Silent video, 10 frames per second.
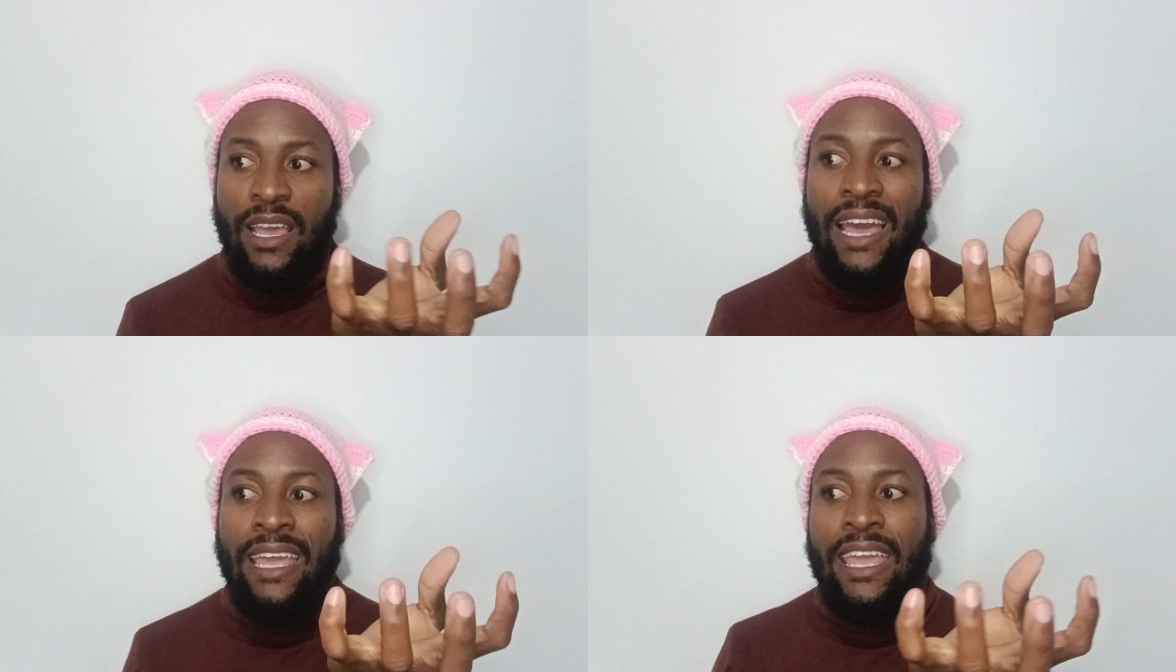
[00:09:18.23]

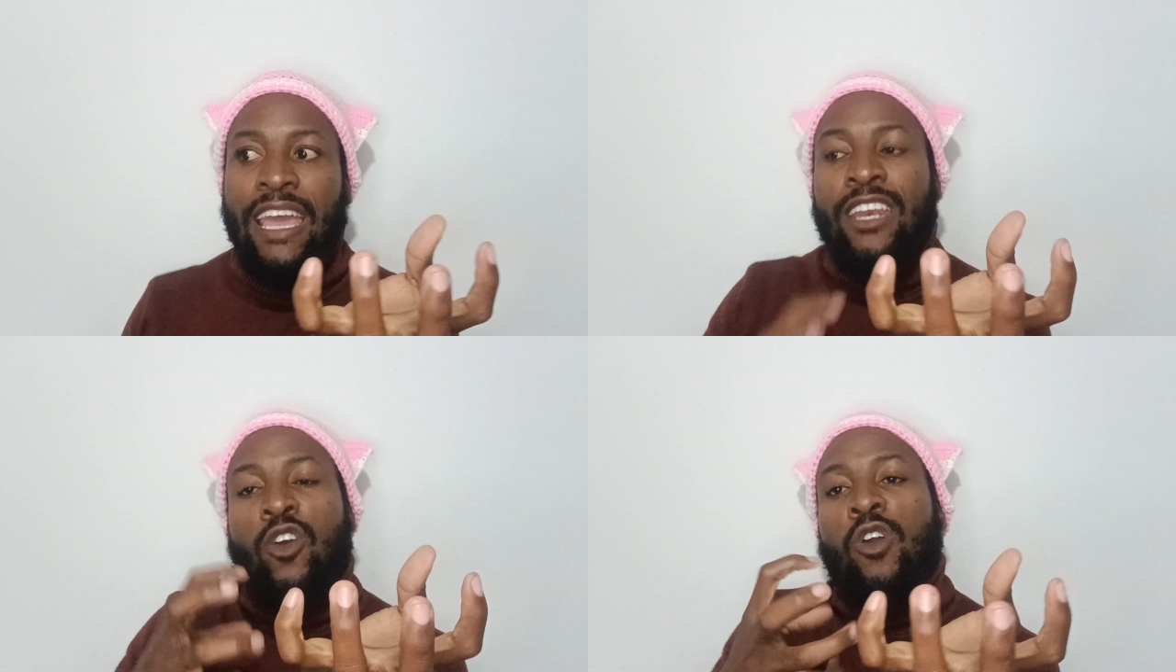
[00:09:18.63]

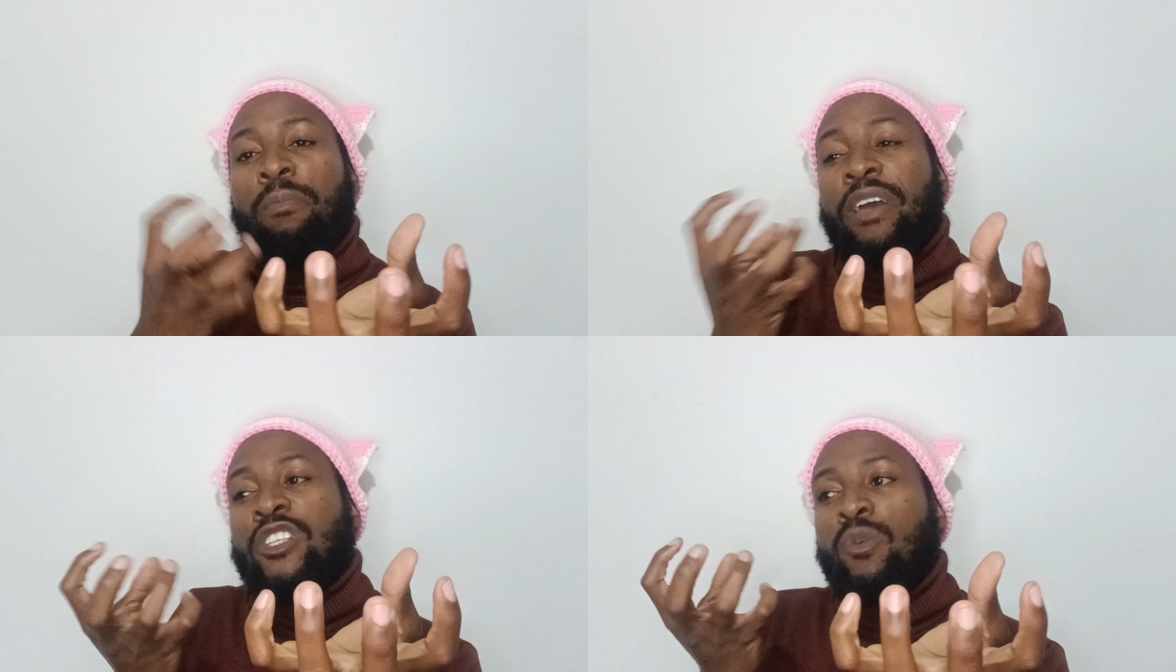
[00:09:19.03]
Again,
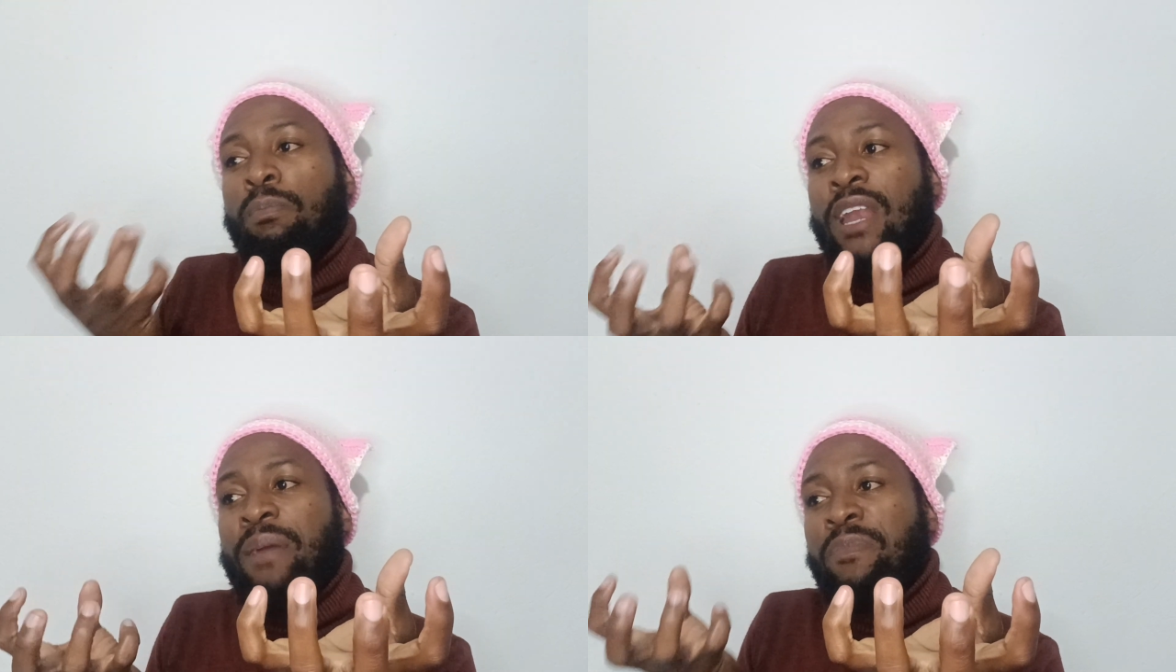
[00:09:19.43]
going back to
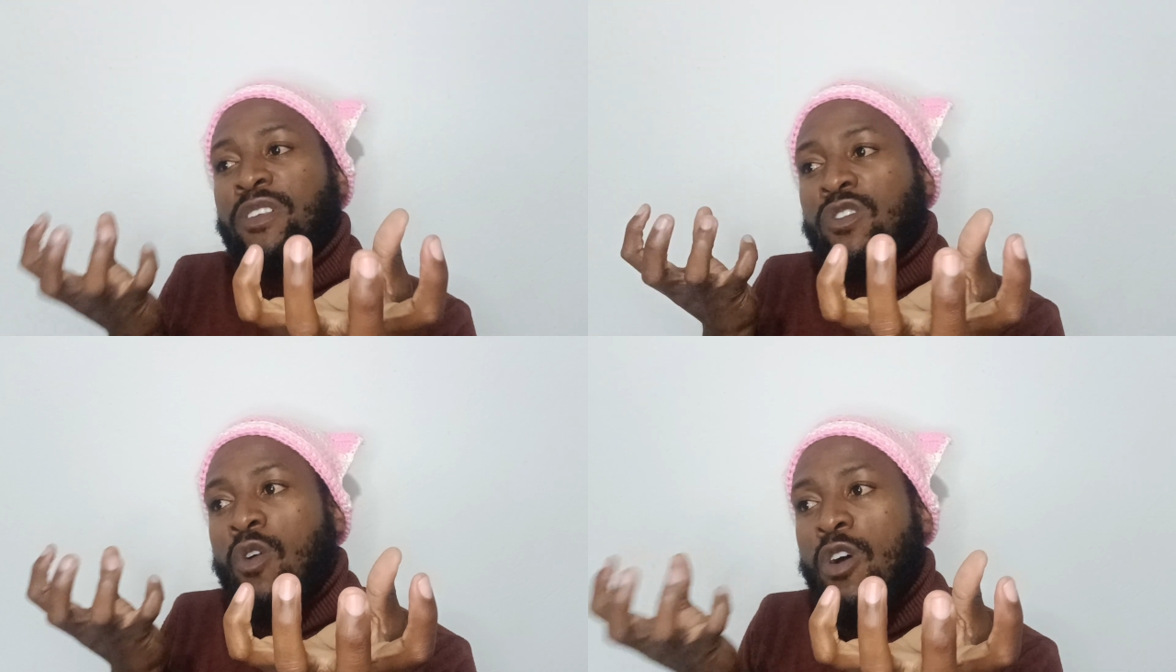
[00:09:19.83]
blame
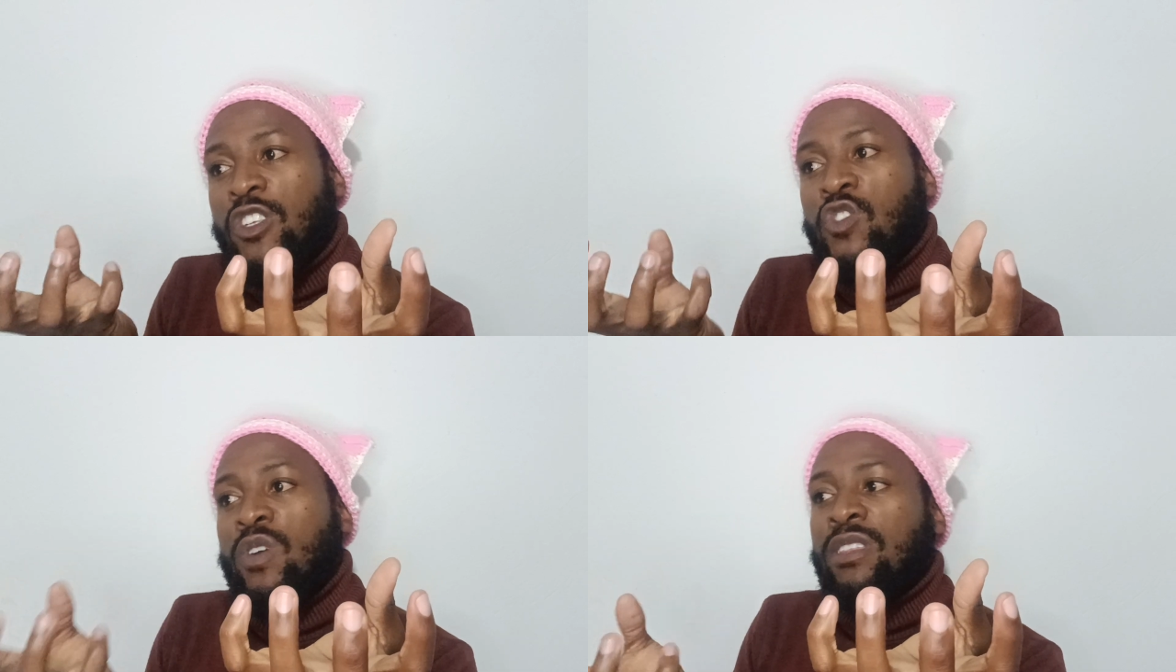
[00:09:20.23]
this
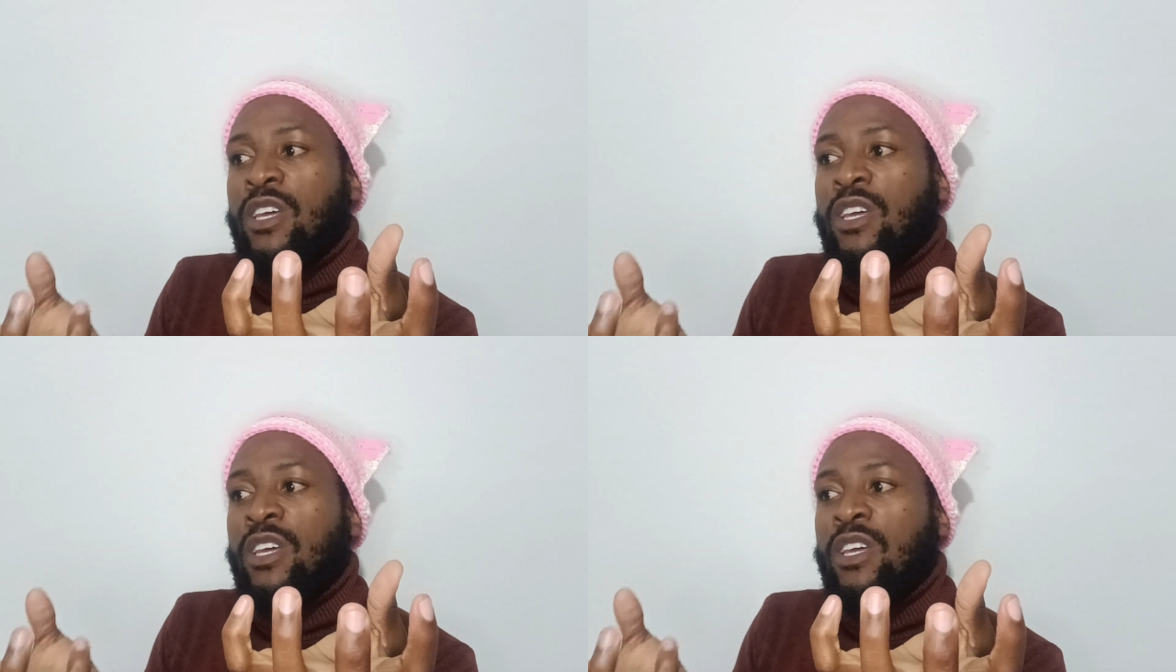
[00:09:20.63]
construct